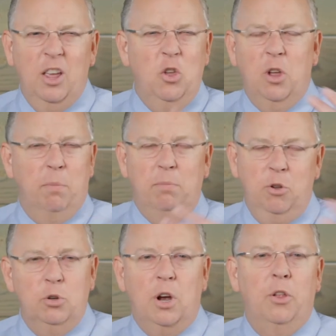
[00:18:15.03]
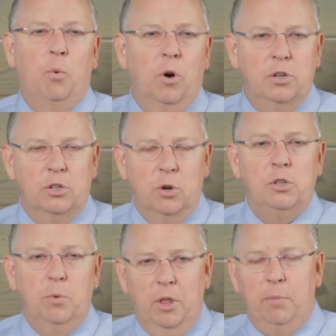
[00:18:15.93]
You can use all the words
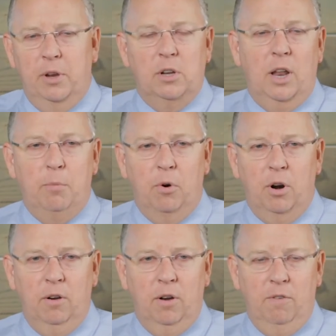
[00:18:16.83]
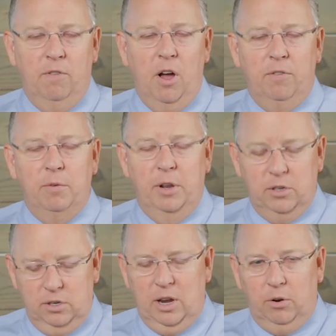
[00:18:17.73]
associated with it. it makes it a lot more in involved. It
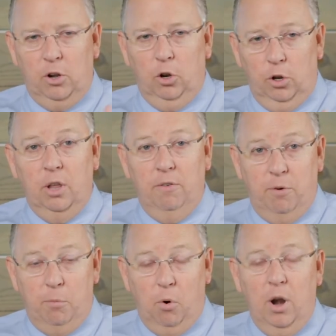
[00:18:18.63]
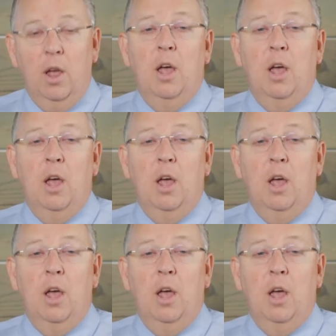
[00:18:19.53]
makes it sound like you're looking for more.